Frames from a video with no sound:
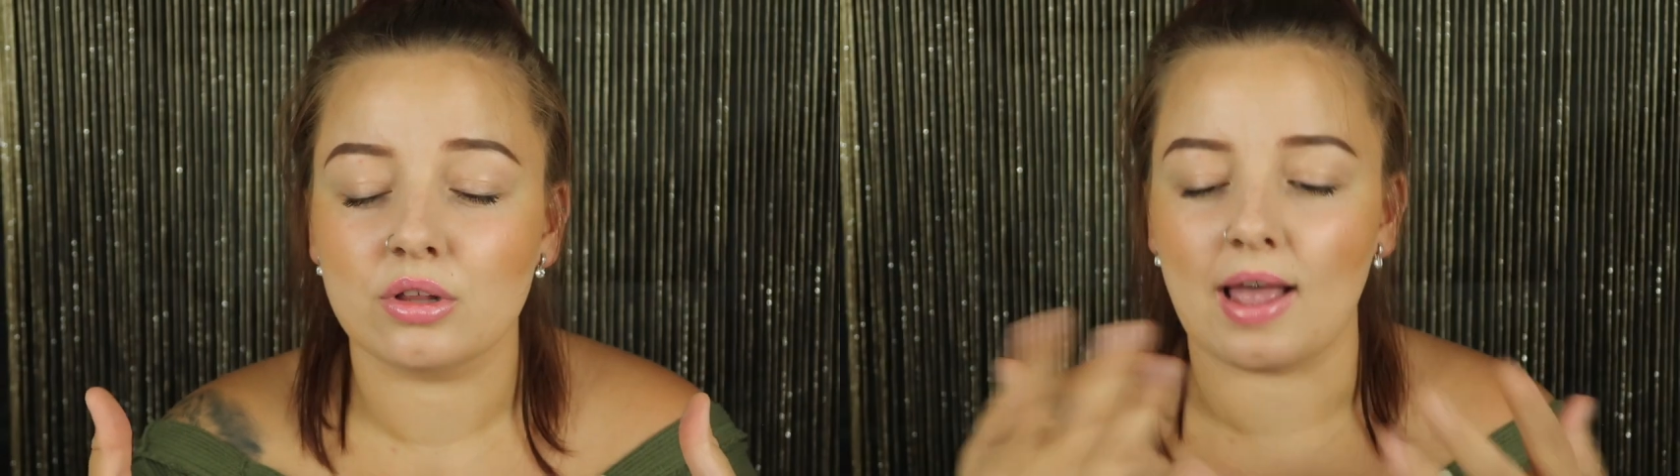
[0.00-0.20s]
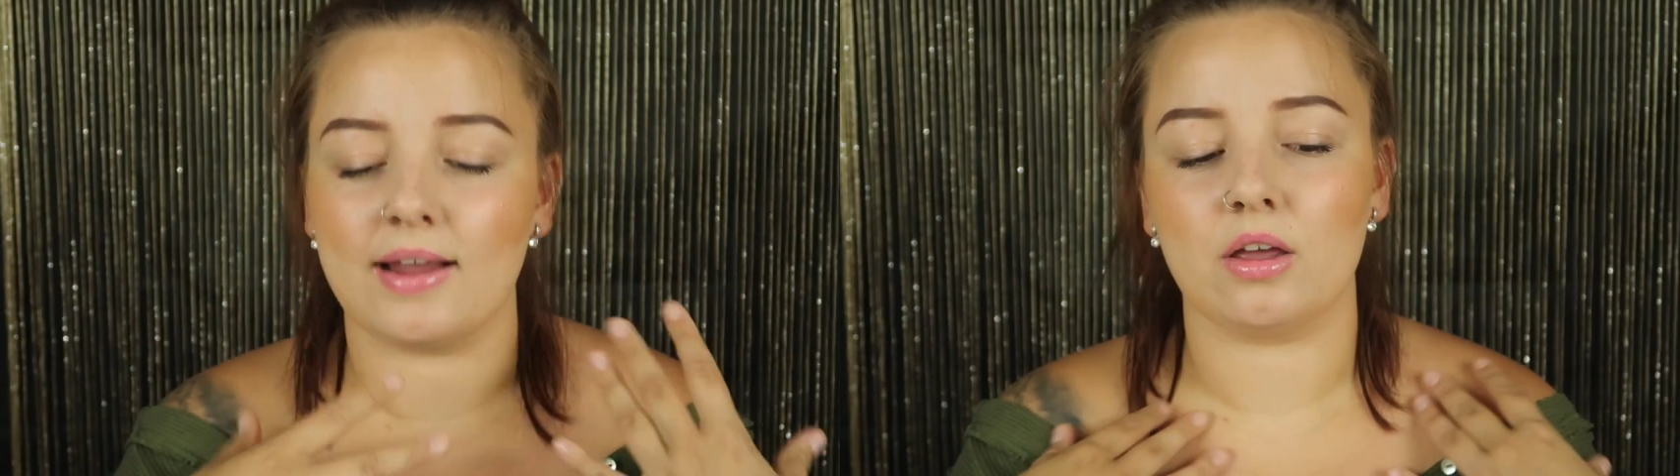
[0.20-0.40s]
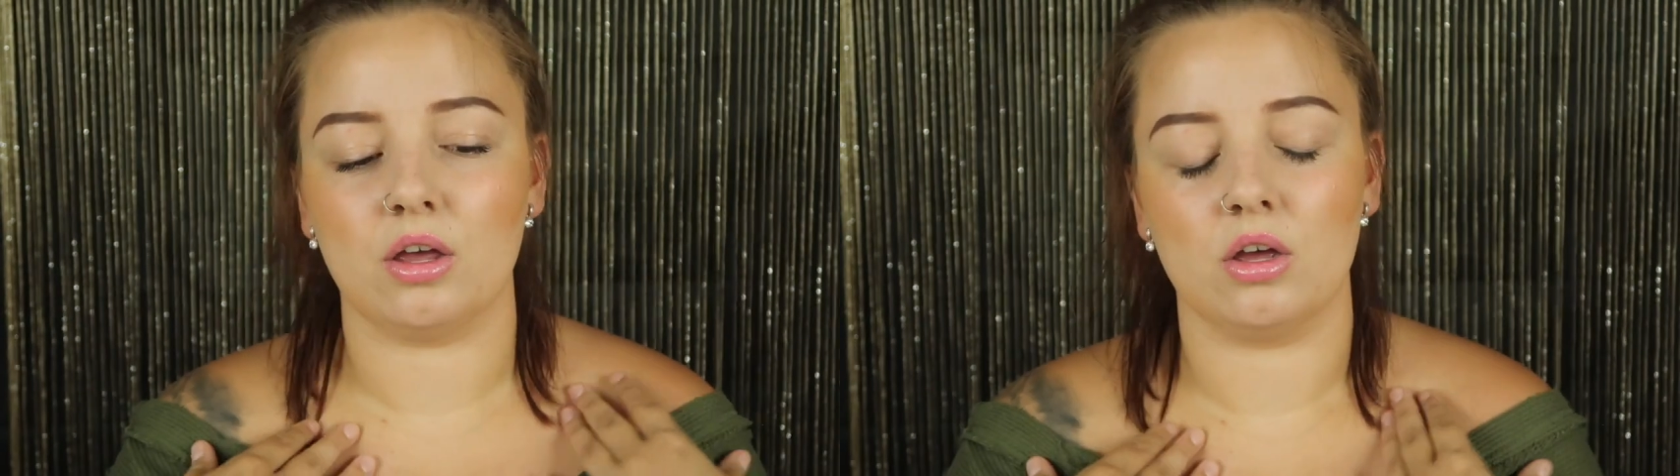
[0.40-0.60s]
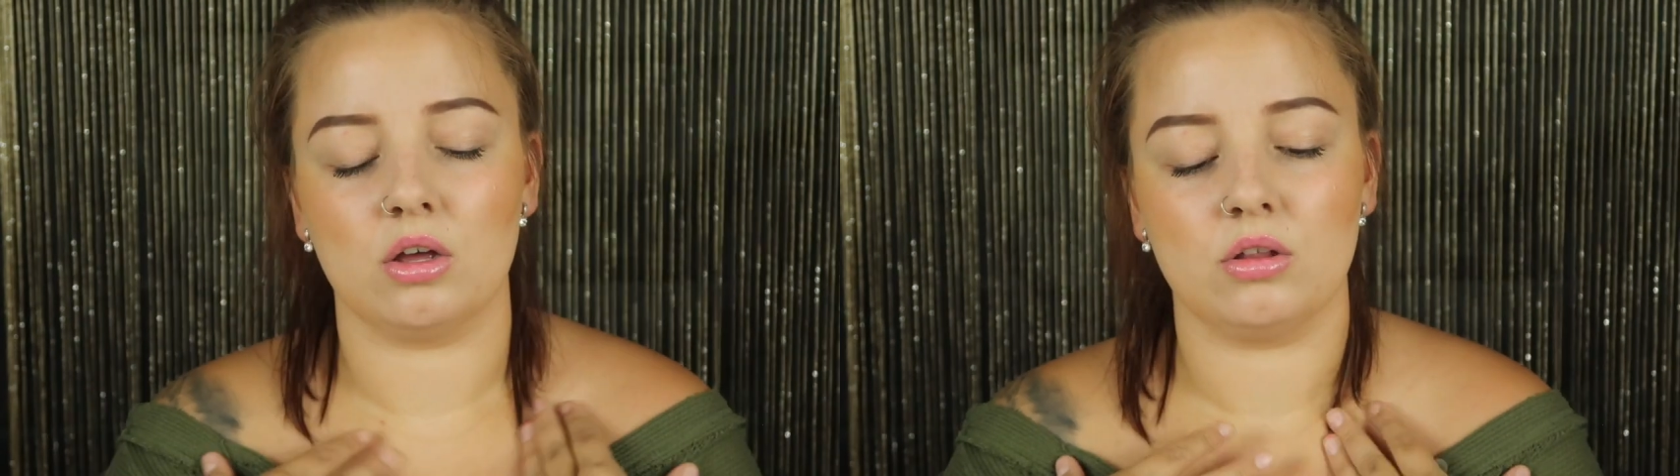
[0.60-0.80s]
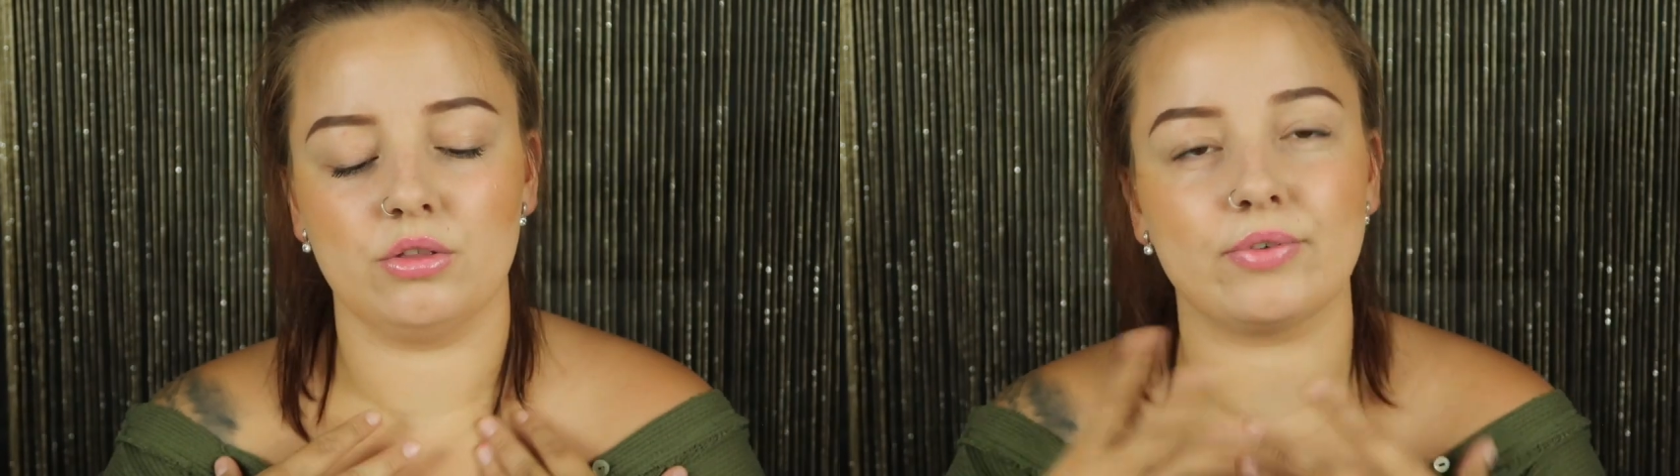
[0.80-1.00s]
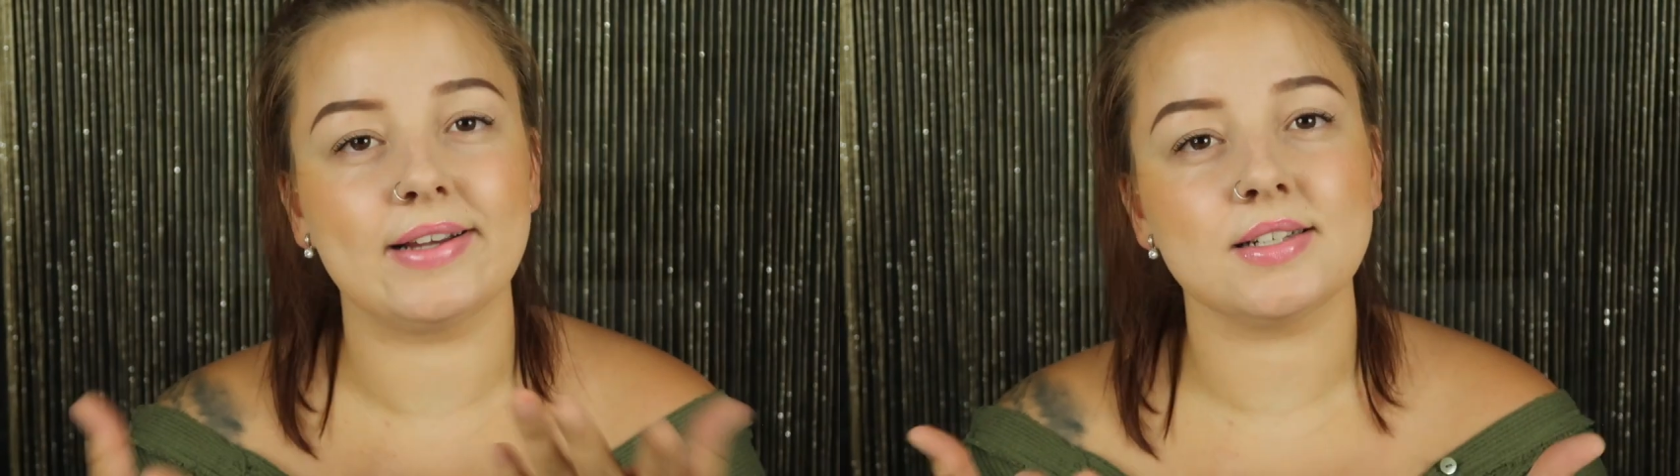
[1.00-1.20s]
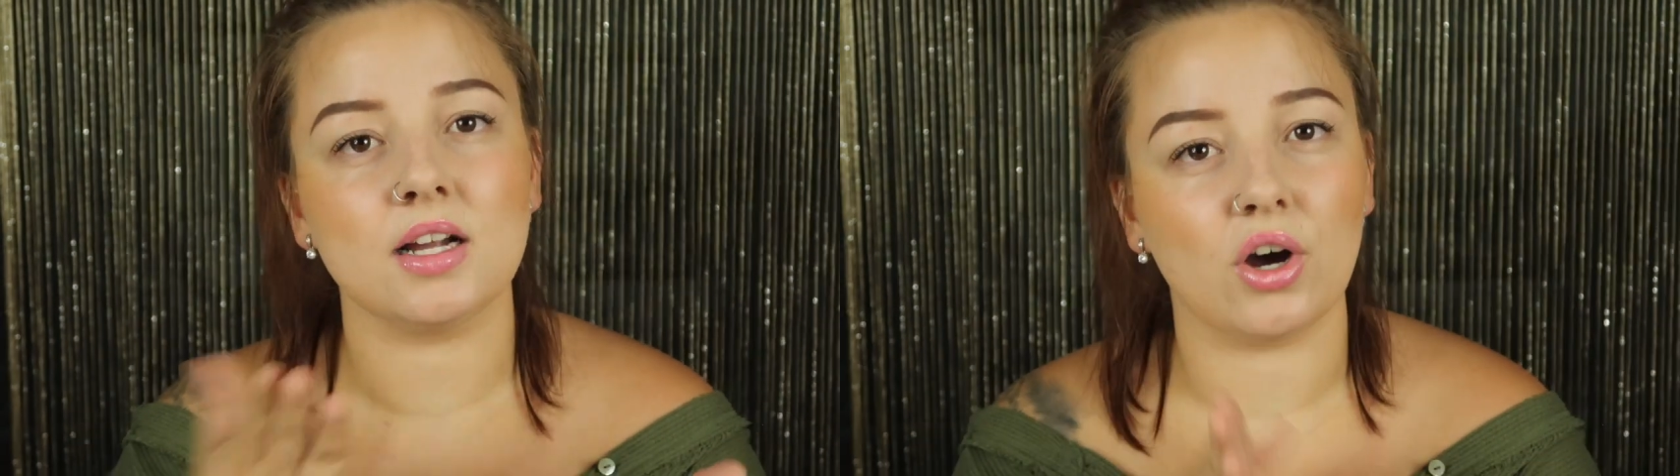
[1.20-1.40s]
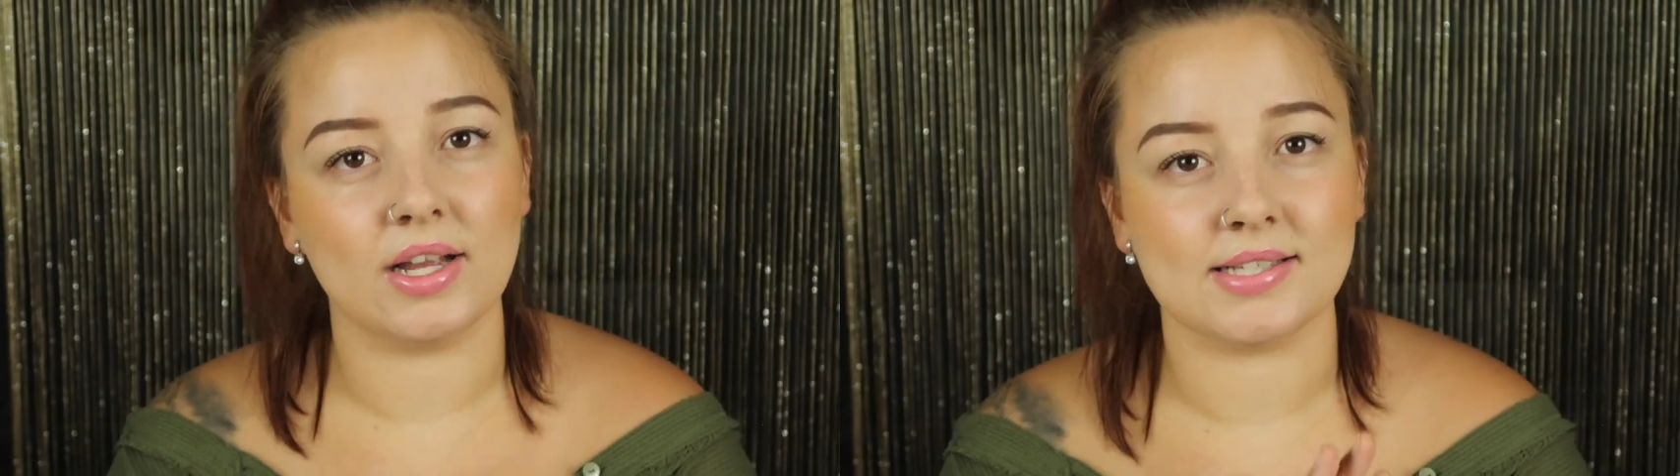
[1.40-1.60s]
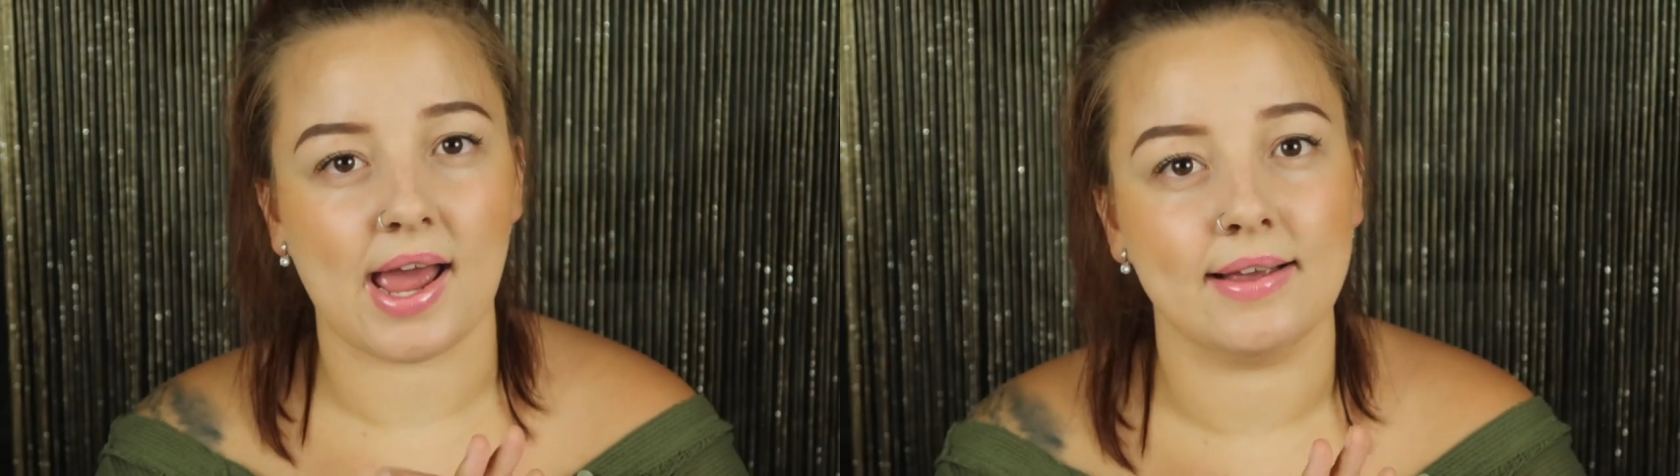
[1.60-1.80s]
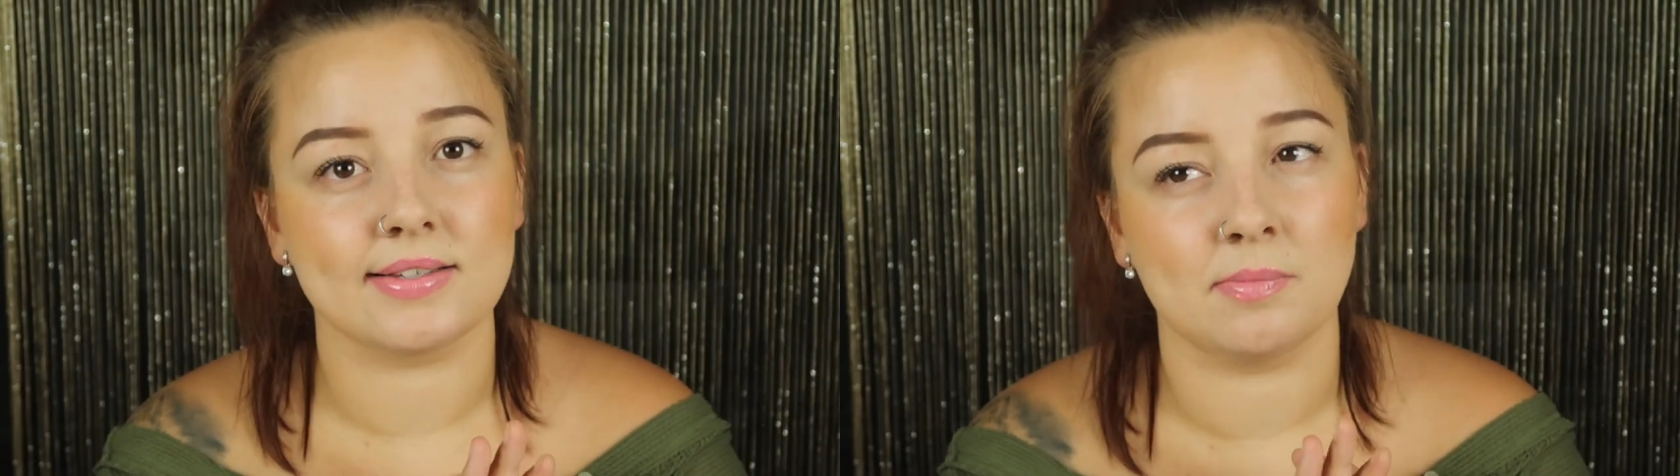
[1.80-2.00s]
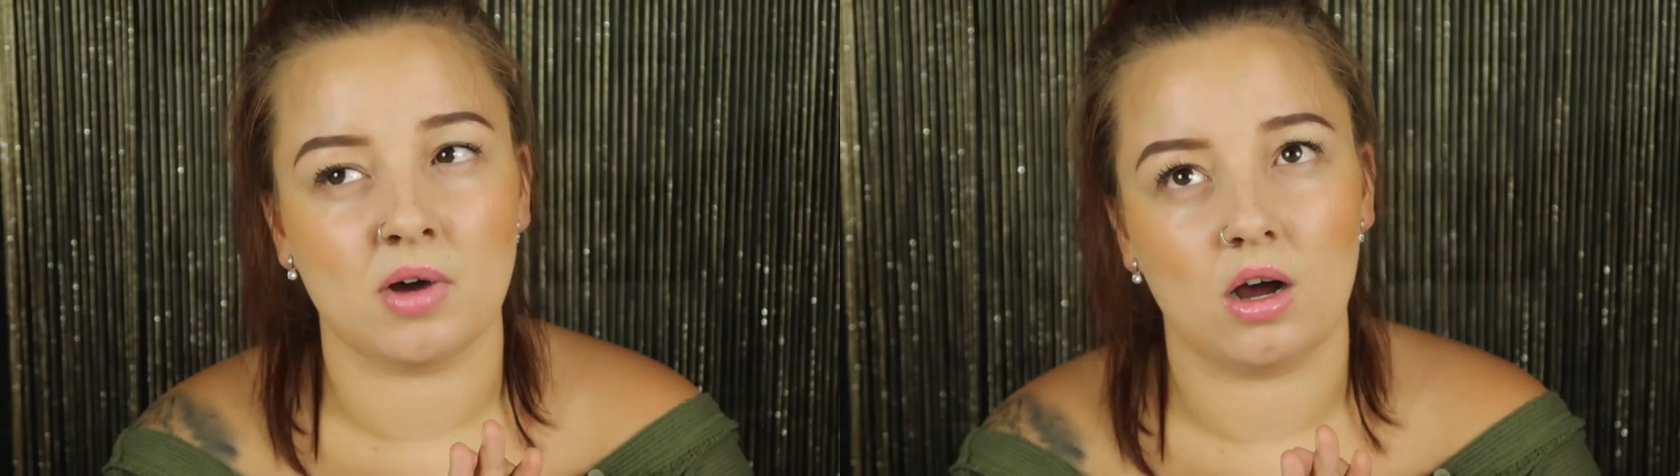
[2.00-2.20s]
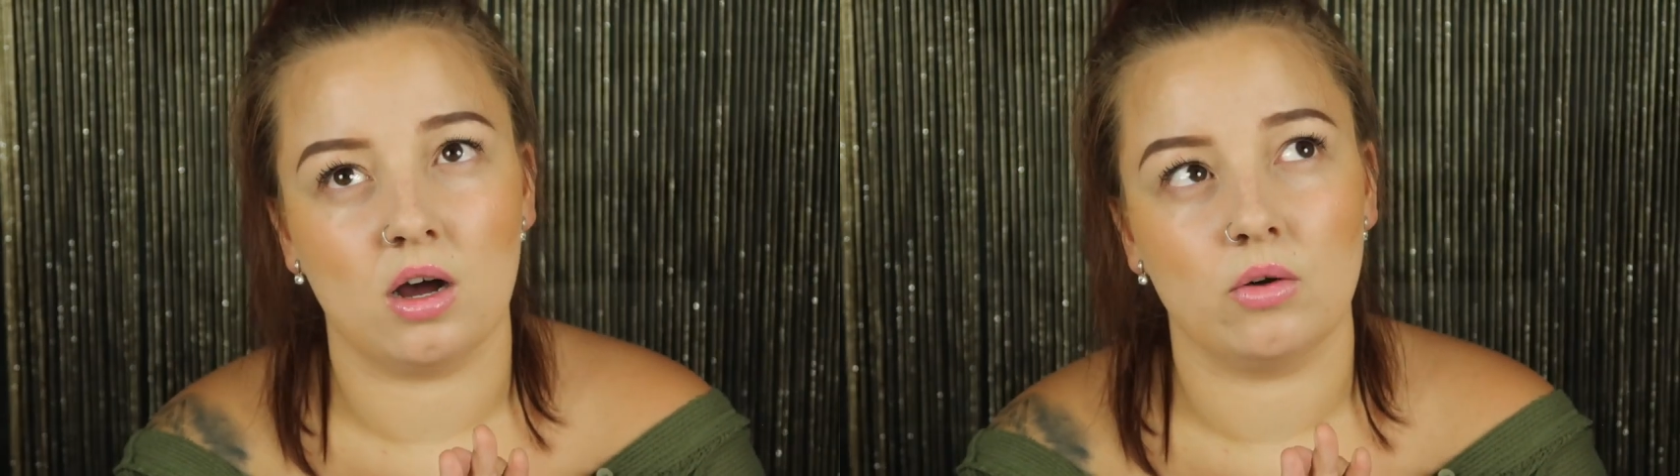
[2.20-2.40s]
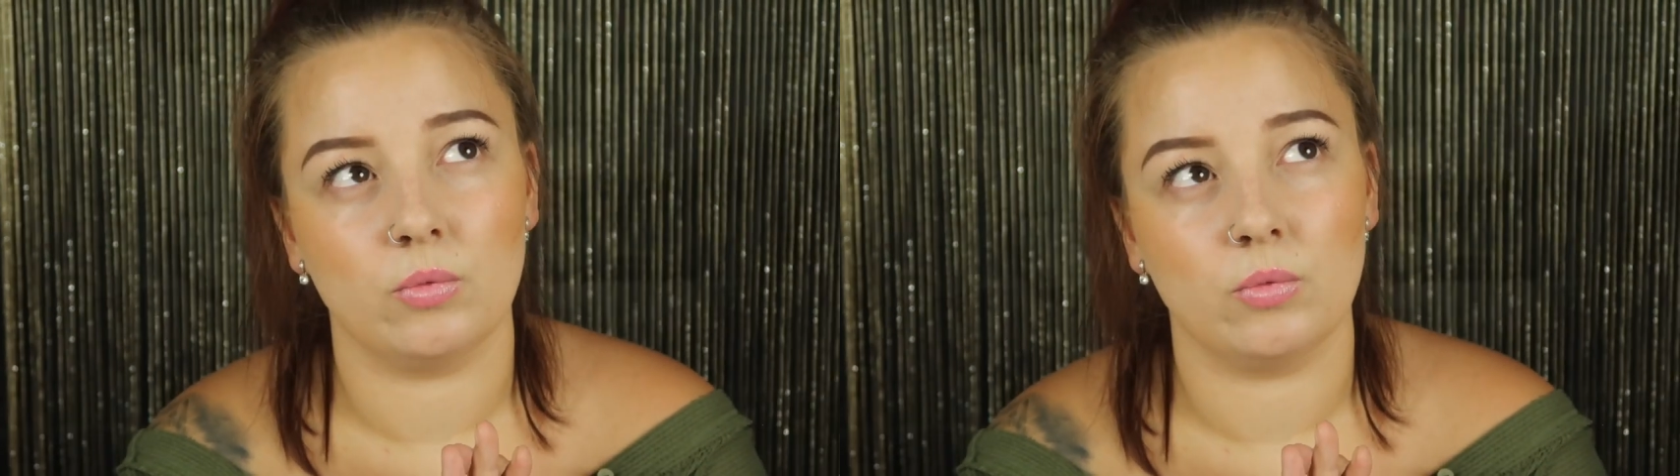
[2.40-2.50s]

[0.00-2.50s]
Like the reason I got into ASMR